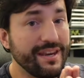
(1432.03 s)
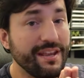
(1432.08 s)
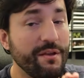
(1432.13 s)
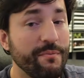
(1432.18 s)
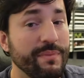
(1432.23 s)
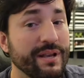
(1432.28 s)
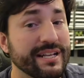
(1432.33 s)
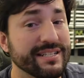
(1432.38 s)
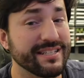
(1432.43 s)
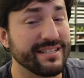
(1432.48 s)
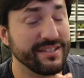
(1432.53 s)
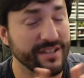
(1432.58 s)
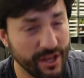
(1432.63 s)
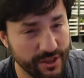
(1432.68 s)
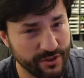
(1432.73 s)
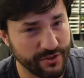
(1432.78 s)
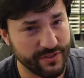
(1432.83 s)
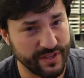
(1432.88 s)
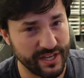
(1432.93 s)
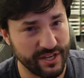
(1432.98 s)
Because
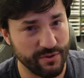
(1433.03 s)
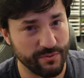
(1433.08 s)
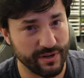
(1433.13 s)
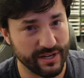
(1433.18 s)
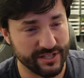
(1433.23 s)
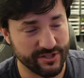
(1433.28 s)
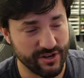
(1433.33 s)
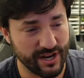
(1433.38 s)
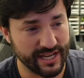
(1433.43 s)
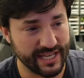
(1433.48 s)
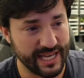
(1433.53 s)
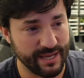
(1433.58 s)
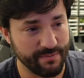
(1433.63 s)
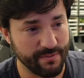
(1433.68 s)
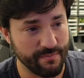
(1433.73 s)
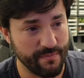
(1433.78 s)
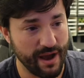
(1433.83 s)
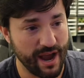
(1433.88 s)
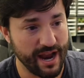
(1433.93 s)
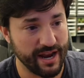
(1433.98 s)
another thing you want to try and keep
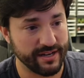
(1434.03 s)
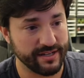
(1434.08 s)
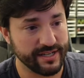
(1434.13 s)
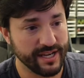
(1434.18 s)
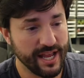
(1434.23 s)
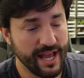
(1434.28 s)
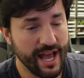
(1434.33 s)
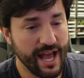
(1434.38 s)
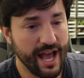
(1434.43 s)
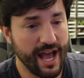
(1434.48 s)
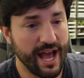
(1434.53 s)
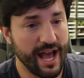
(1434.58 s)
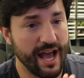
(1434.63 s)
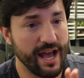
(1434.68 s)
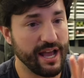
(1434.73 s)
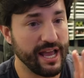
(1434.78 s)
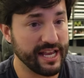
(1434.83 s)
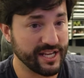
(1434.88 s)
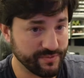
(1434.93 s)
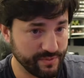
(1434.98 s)
in mind,
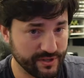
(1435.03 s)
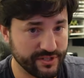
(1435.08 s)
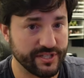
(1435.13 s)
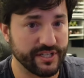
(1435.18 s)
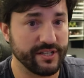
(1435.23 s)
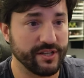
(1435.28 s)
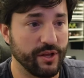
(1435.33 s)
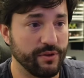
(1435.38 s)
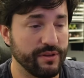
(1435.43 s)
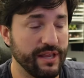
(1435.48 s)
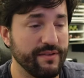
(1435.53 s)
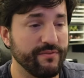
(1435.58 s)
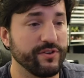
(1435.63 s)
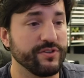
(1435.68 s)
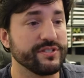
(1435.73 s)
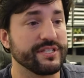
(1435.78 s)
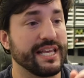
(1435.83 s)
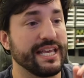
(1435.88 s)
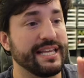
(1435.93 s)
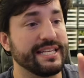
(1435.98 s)
especially at low
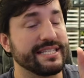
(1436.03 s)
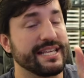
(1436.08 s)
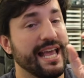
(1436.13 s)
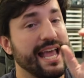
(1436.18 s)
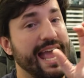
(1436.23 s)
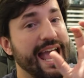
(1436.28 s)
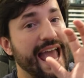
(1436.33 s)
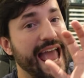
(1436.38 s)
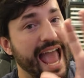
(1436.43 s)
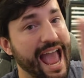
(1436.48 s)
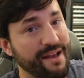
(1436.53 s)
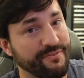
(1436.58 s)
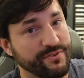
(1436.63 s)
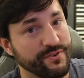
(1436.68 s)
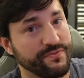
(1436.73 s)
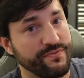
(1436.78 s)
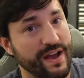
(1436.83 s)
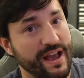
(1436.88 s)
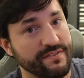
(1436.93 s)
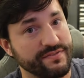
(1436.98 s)
levels, is after
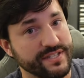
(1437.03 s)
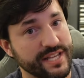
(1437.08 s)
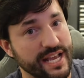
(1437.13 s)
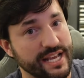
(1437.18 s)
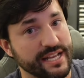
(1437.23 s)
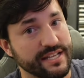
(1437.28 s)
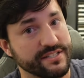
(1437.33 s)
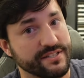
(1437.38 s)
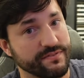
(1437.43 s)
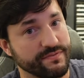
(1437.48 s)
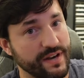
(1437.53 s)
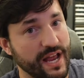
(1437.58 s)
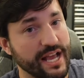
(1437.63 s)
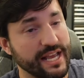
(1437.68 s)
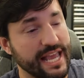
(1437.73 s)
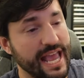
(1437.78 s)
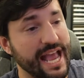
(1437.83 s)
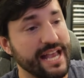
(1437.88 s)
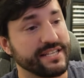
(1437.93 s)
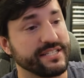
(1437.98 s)
5 seconds of not
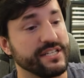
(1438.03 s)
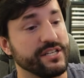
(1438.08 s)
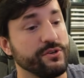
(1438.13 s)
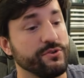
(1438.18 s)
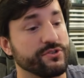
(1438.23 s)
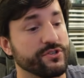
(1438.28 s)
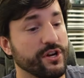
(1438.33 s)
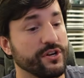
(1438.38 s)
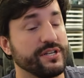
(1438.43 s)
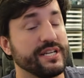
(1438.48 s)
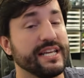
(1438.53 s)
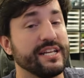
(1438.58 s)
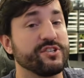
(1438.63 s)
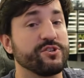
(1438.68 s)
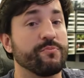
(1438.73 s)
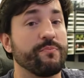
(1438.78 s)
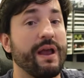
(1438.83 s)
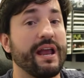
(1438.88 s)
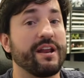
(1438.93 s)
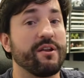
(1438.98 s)
casting, you start to get
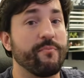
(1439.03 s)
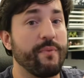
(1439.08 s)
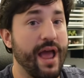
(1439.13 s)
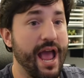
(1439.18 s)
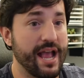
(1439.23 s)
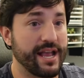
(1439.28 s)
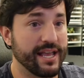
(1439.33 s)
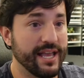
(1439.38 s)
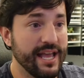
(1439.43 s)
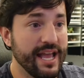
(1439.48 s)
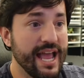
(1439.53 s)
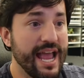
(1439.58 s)
your mana back.